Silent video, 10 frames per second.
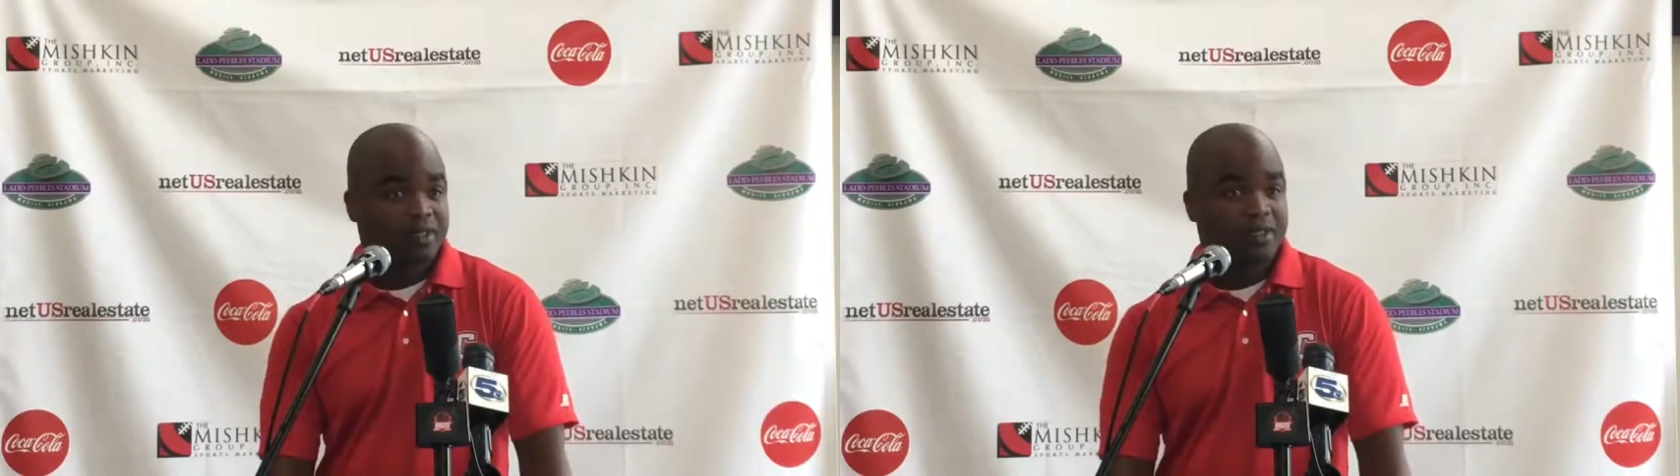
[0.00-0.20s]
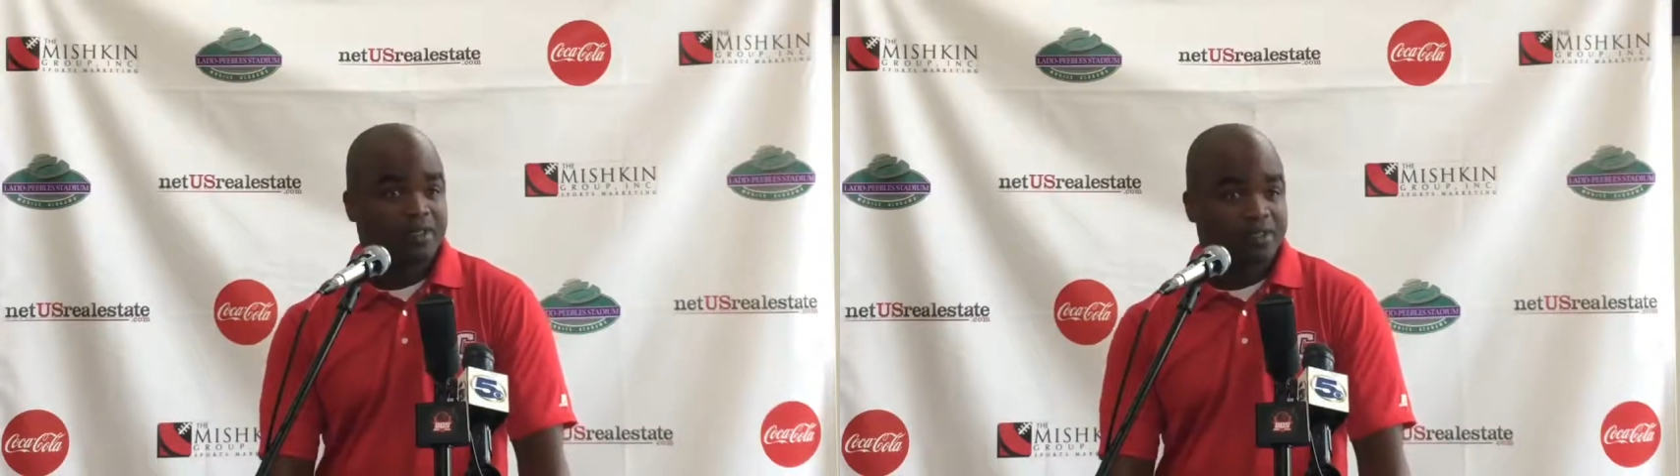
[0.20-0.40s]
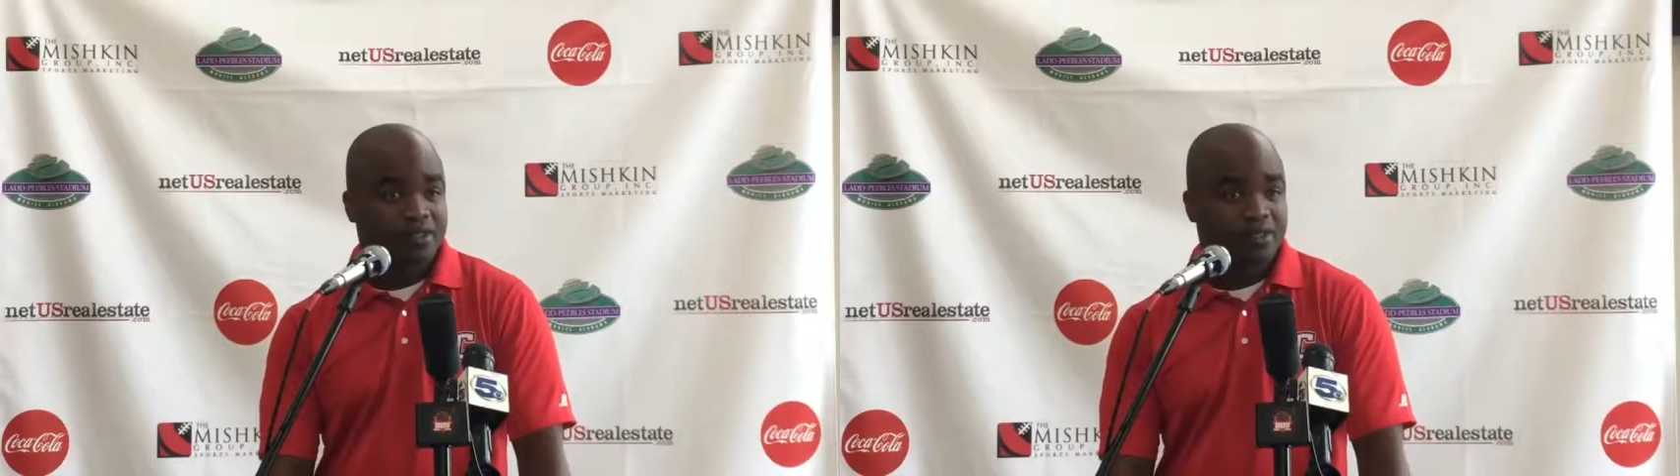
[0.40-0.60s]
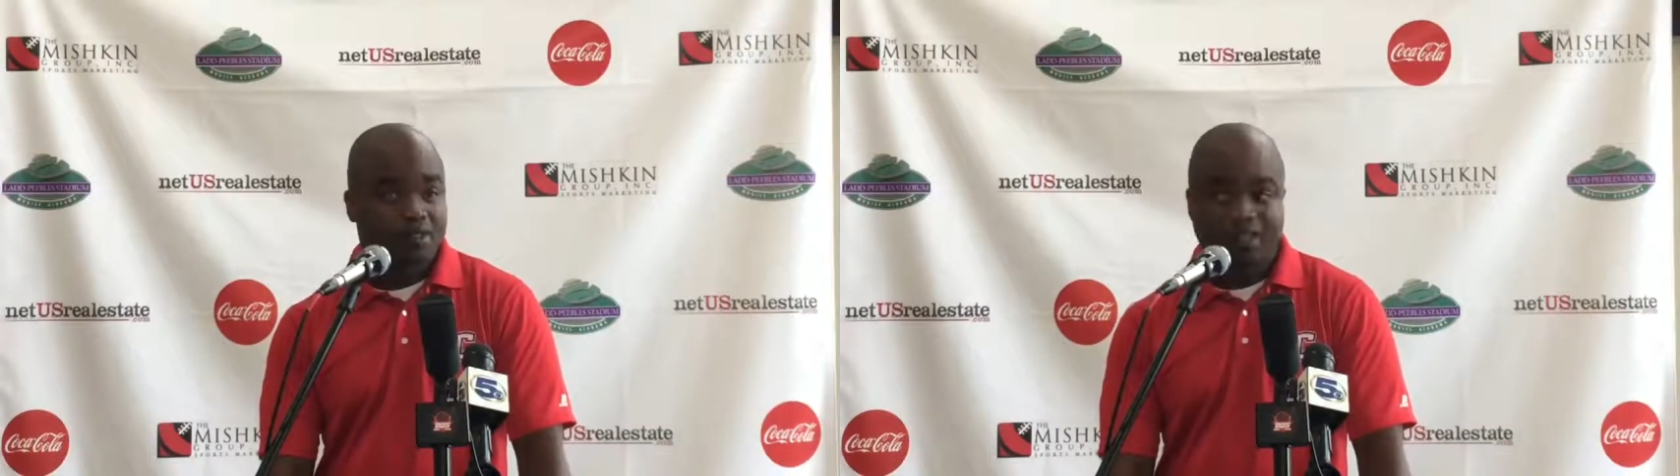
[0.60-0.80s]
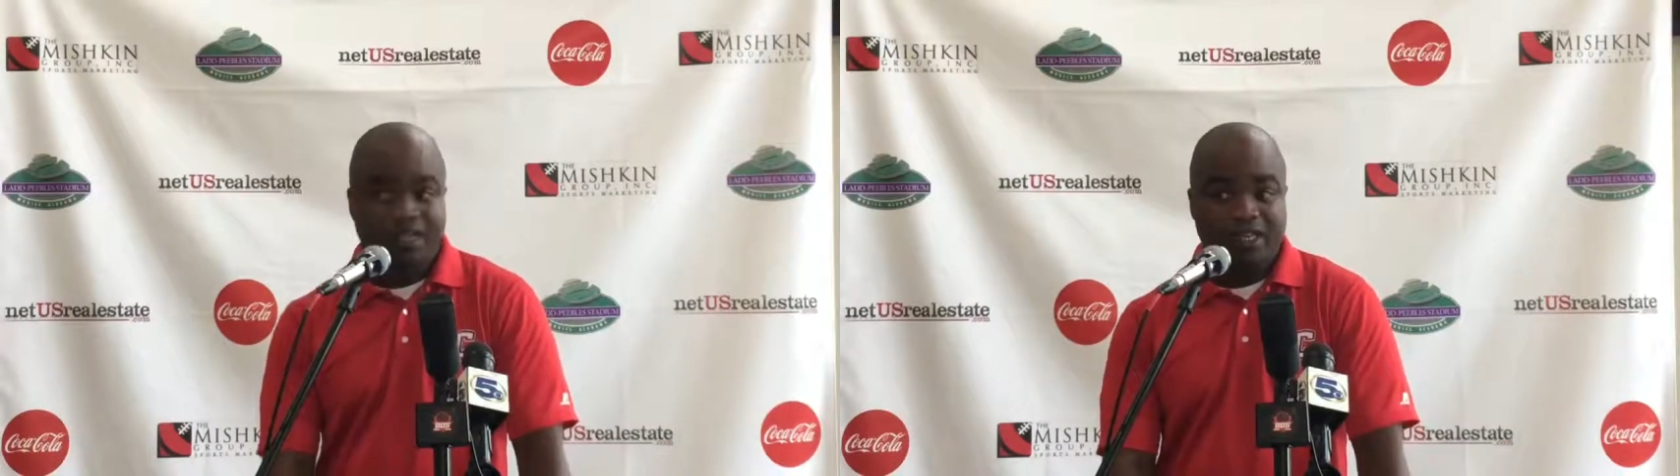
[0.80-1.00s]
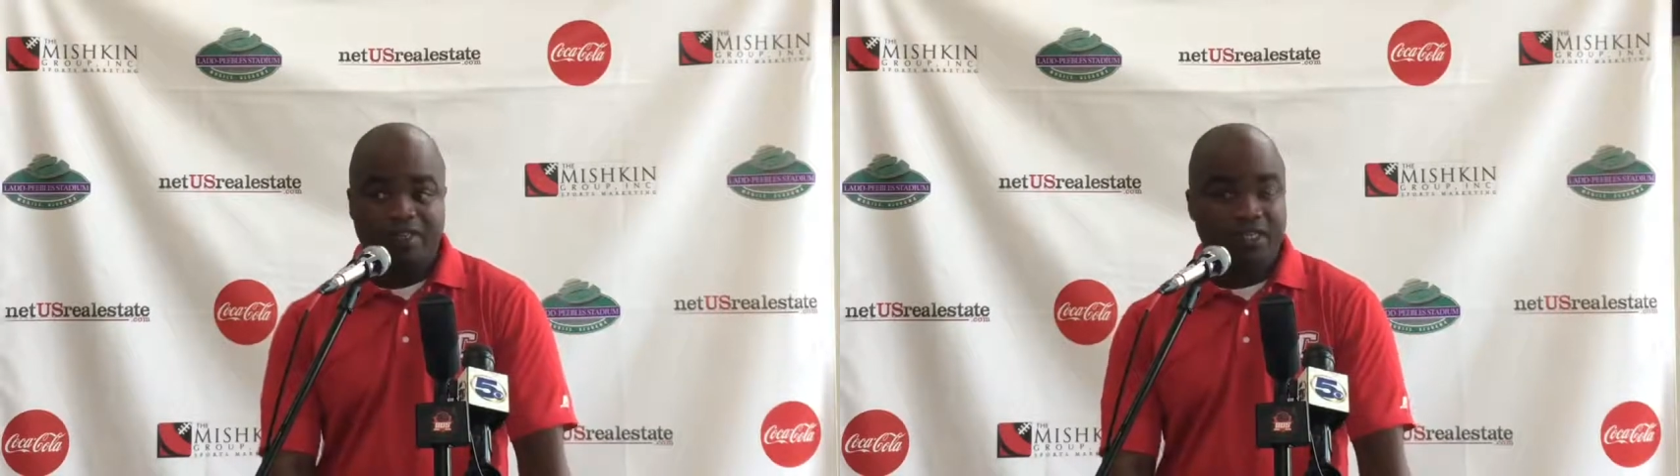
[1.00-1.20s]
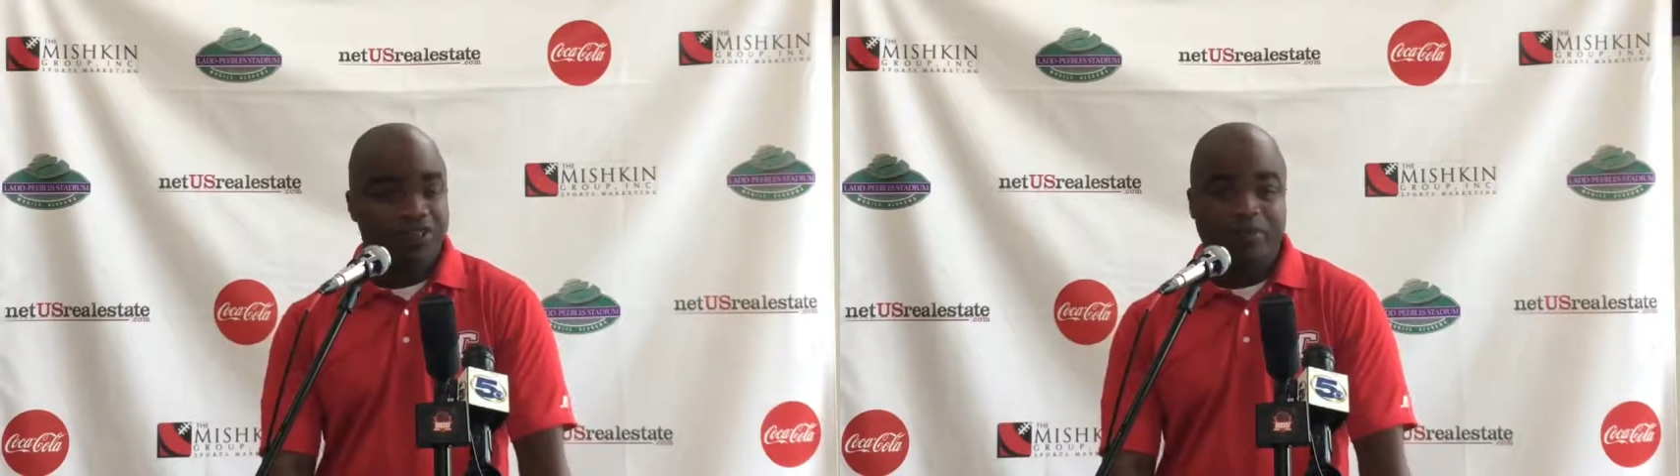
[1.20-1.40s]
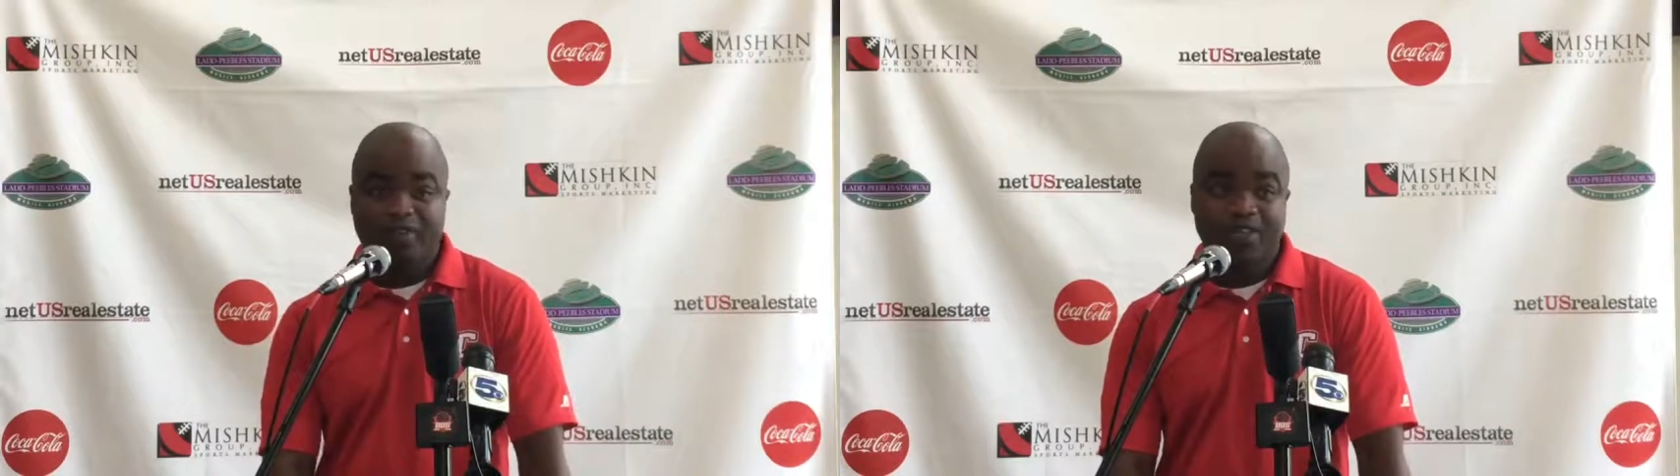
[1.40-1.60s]
And so in a lot of
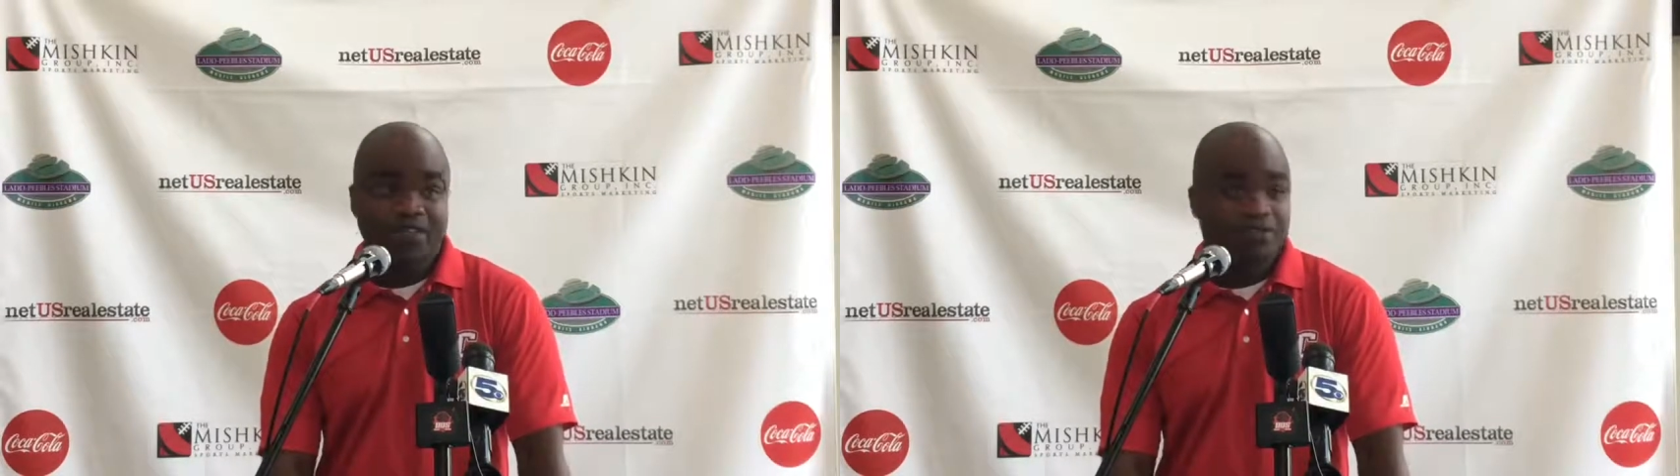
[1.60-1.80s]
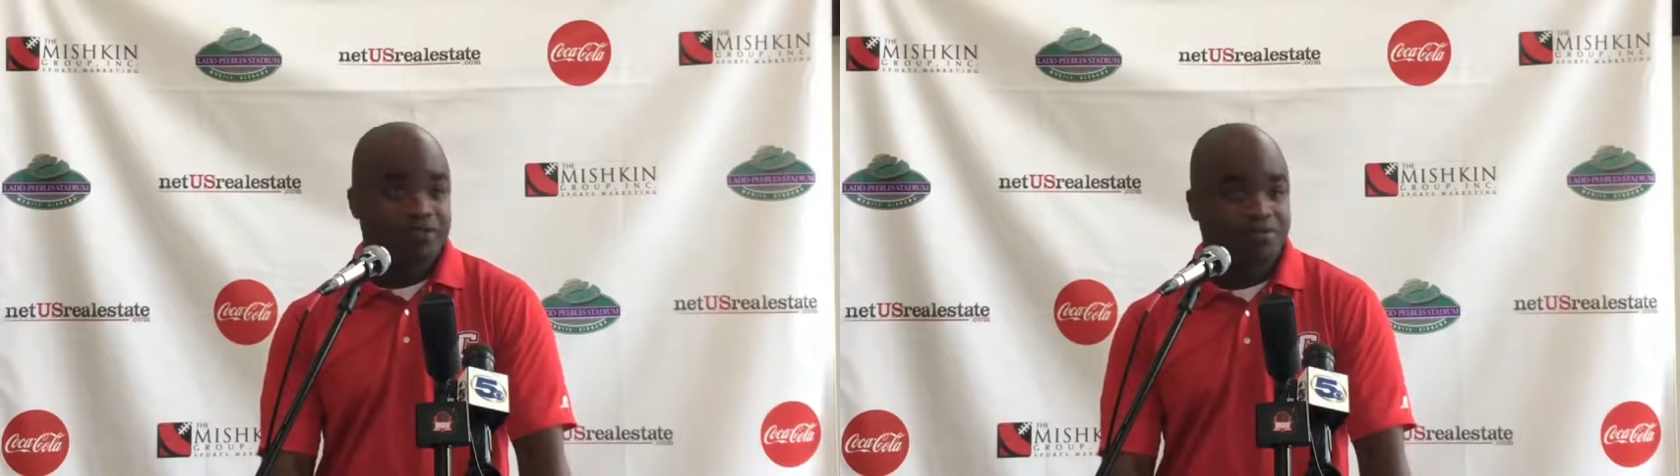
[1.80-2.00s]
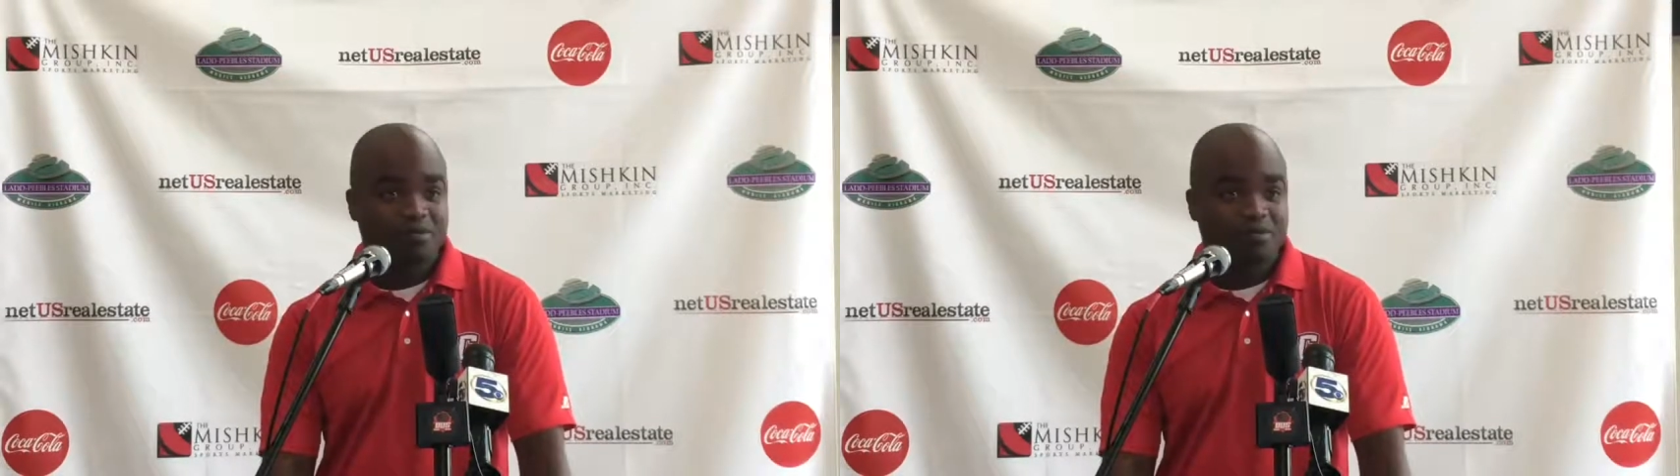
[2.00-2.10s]
days we fail.